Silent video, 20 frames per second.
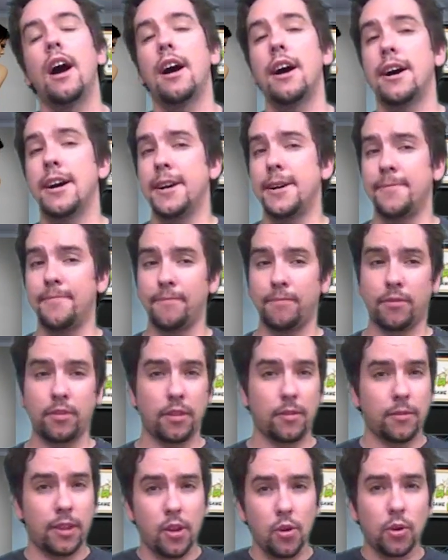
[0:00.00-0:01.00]
Um,
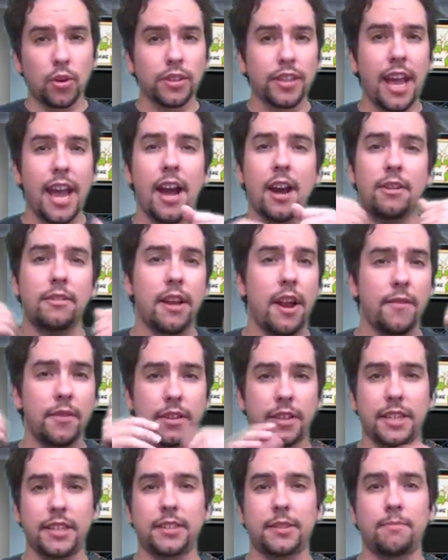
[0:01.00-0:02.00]
Google Now,
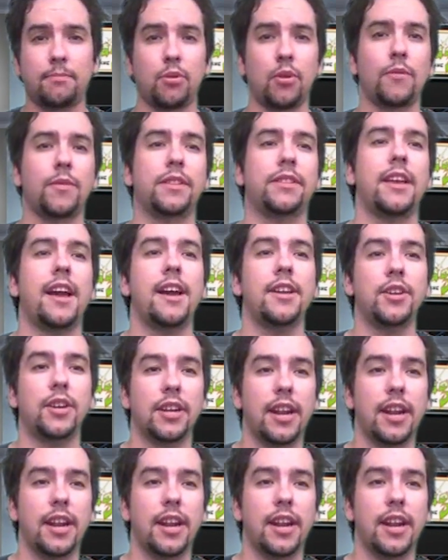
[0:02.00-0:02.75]
everything's improved with that.